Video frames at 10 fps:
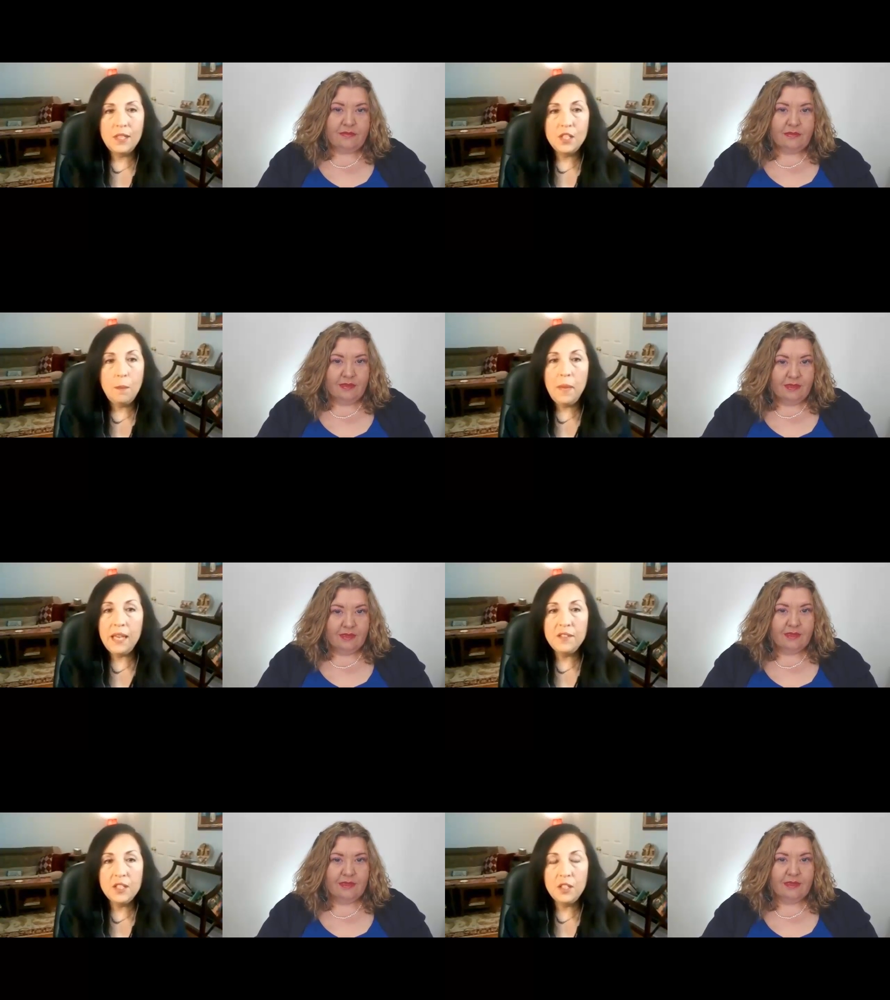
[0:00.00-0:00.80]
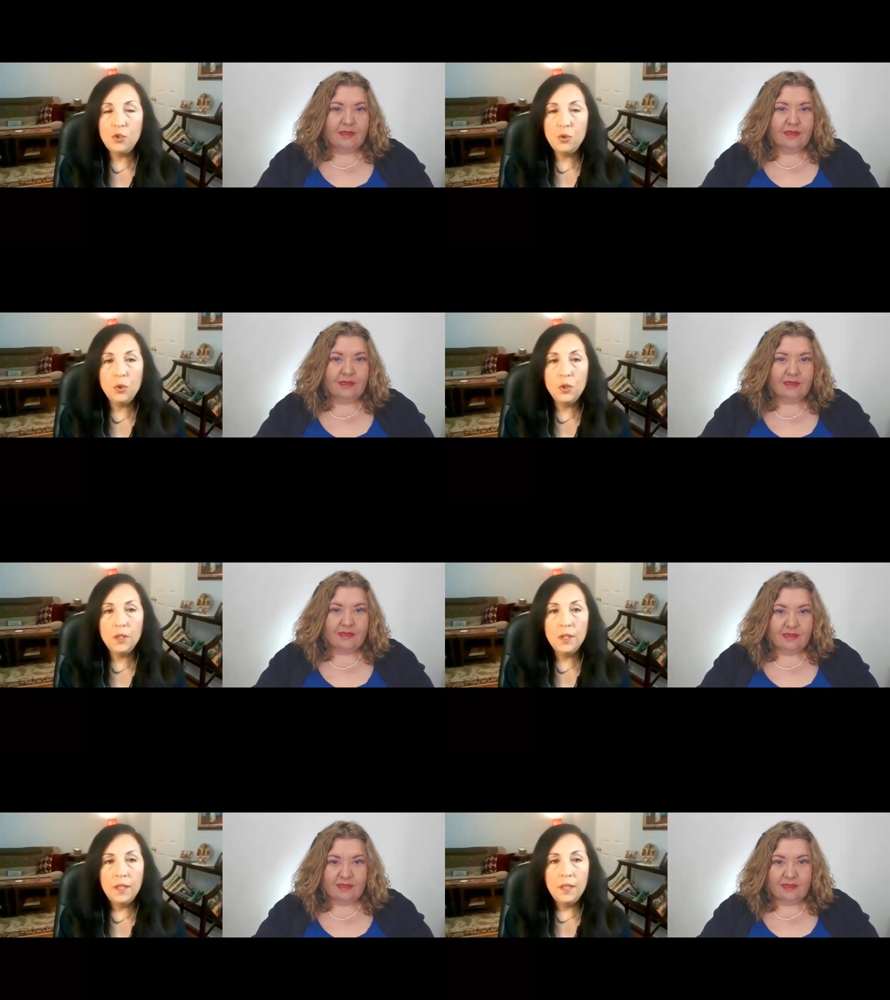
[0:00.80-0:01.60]
Speaker 1: an amazing
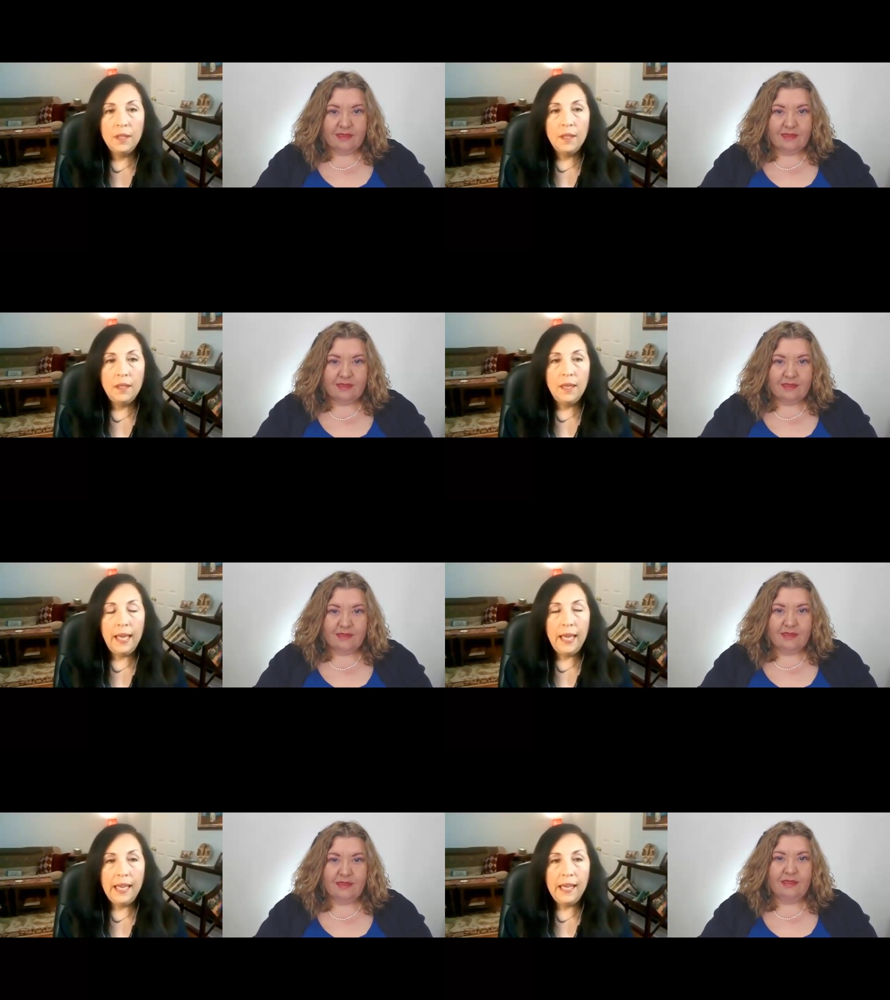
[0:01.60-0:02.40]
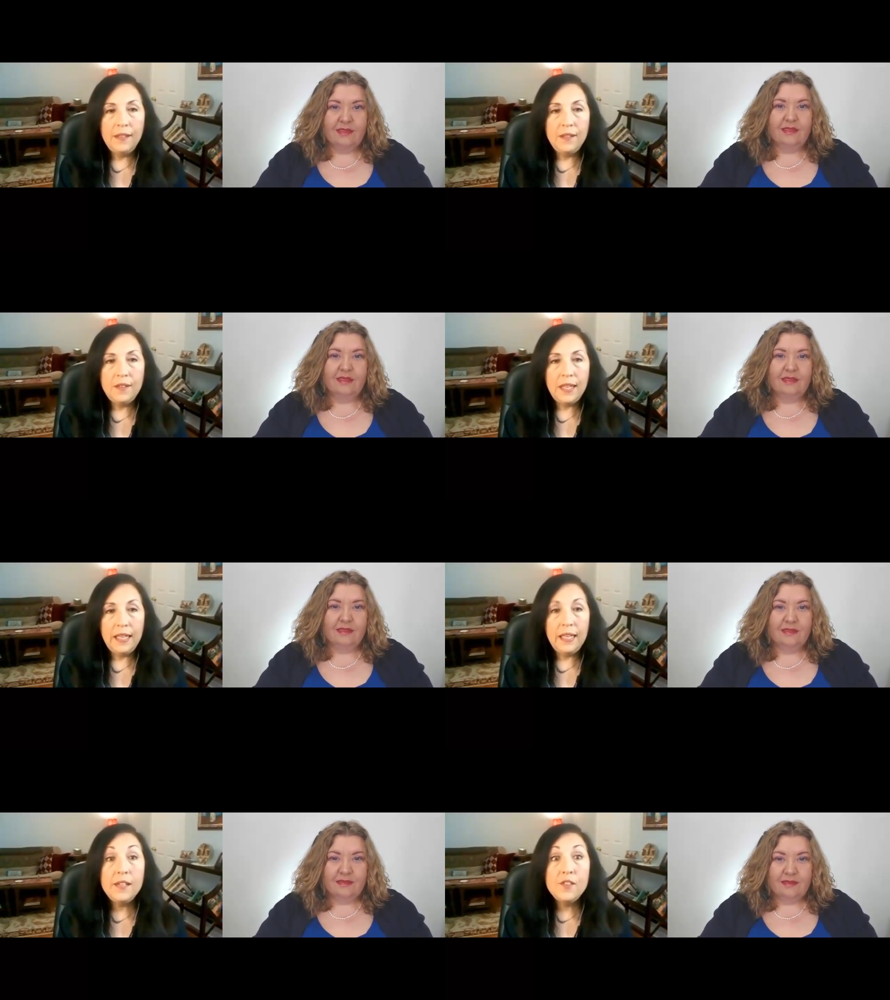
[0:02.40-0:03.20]
tool, and
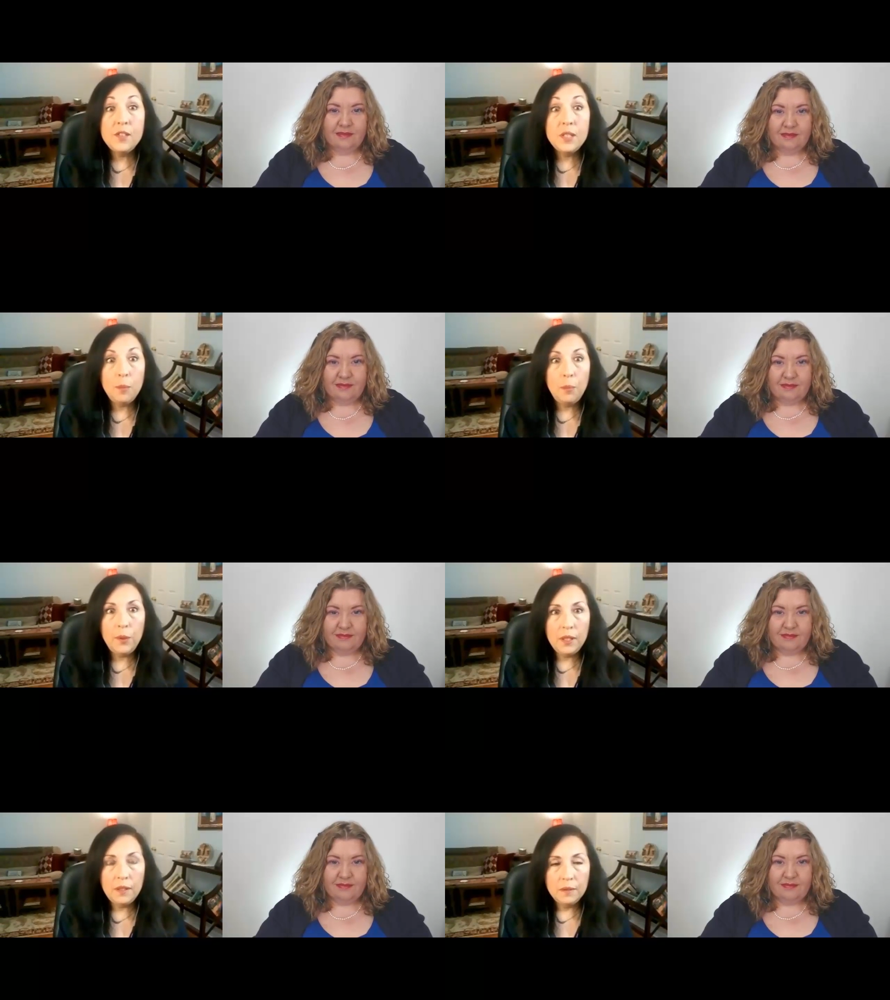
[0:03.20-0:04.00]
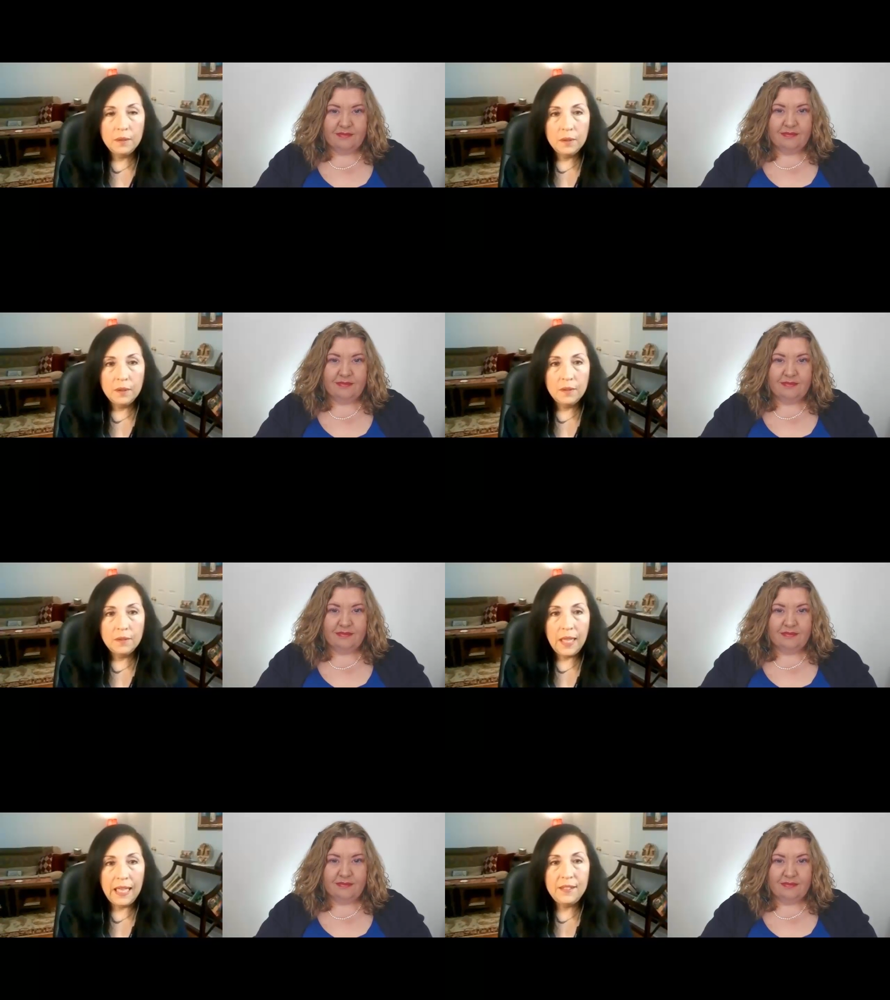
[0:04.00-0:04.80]
it is simple,
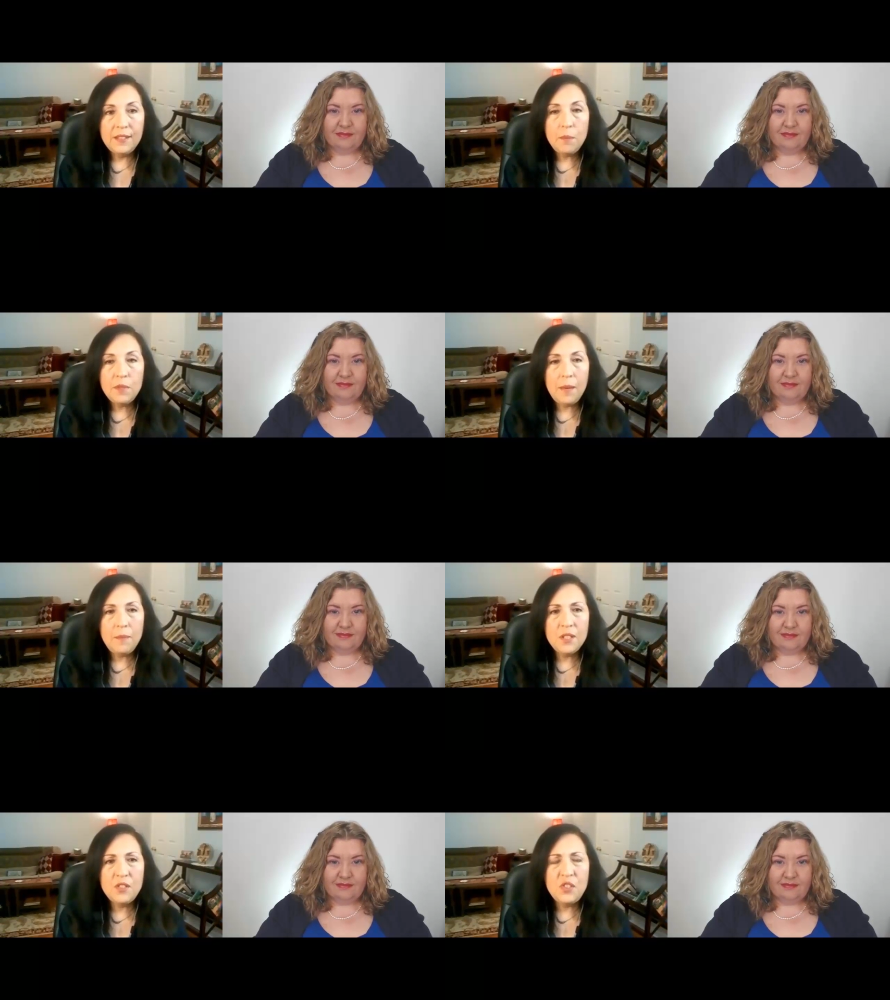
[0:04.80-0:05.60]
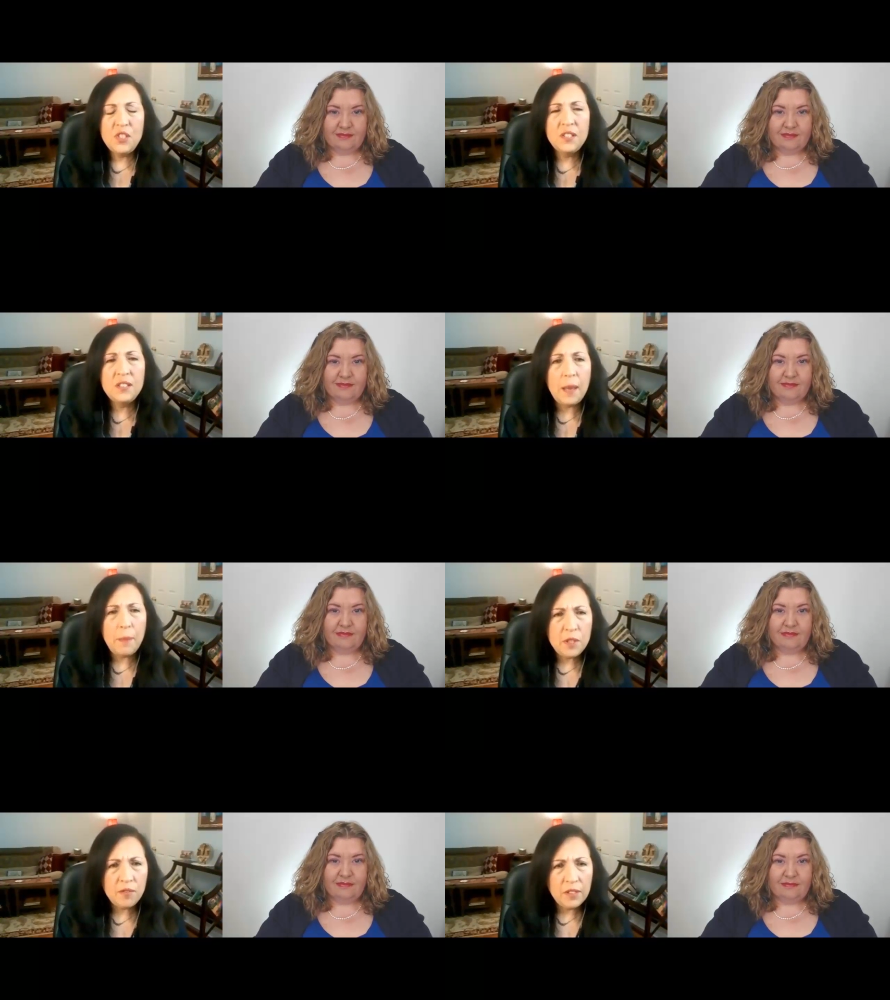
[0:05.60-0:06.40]
and sometimes it's
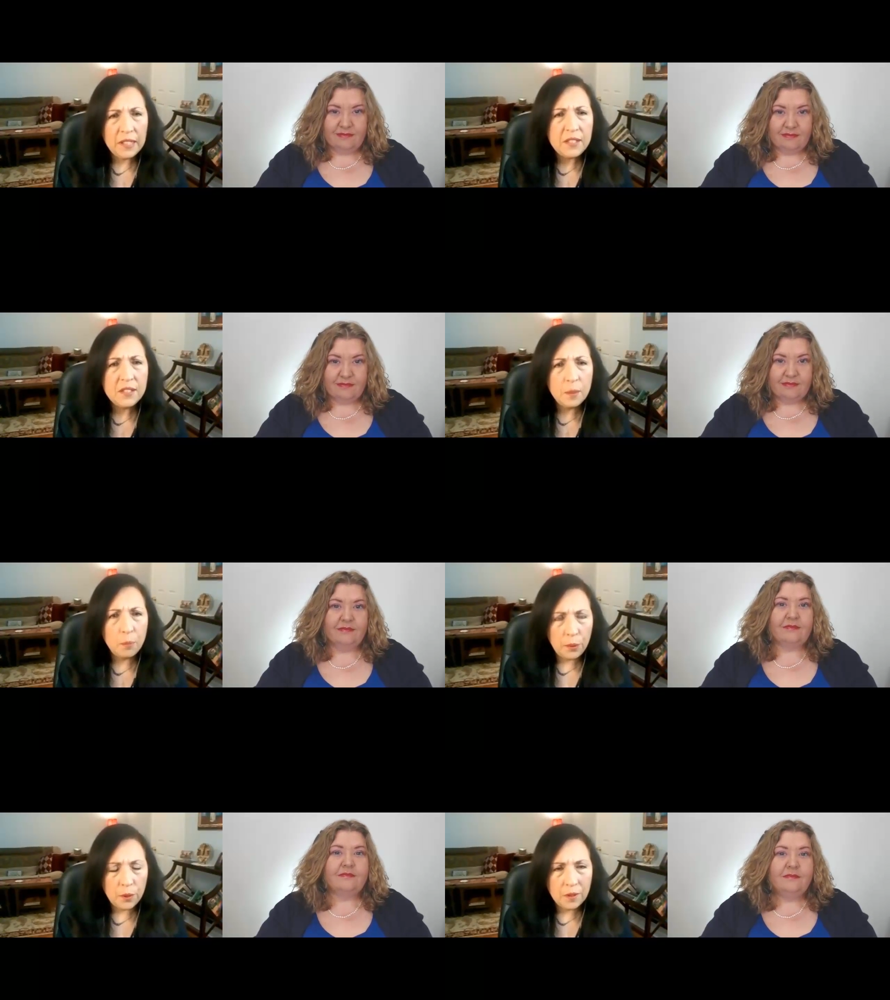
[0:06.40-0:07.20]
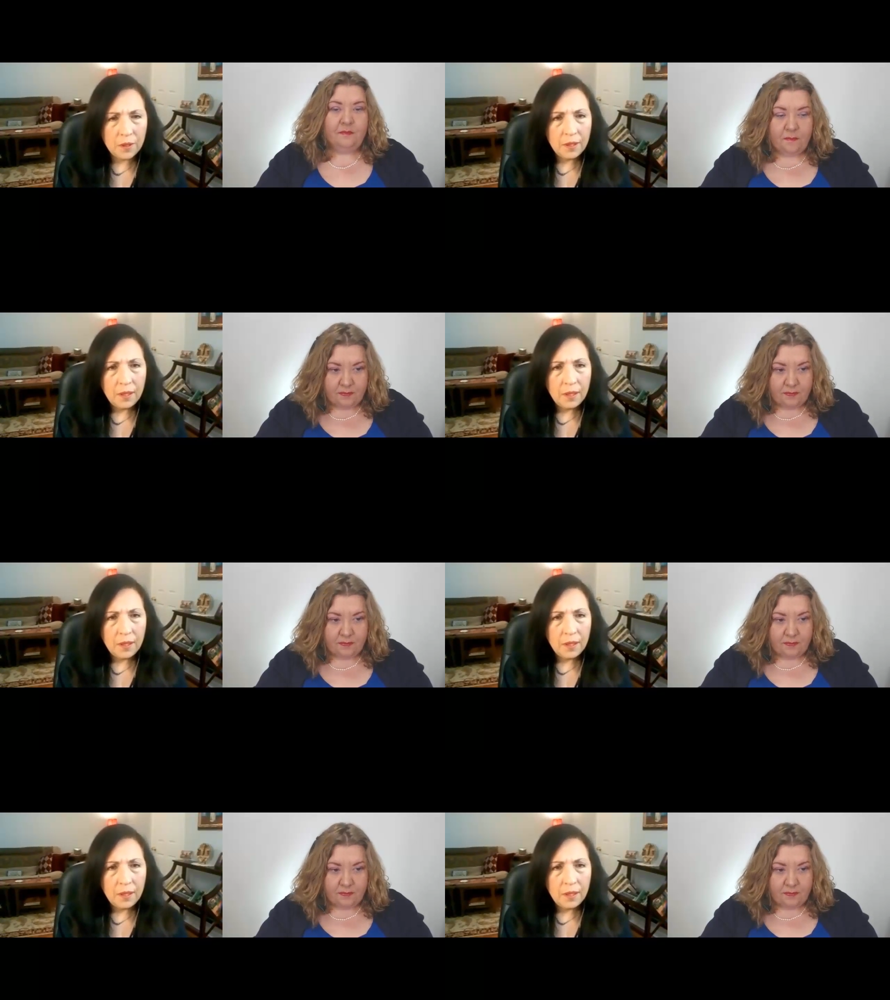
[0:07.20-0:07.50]
deceptively simple.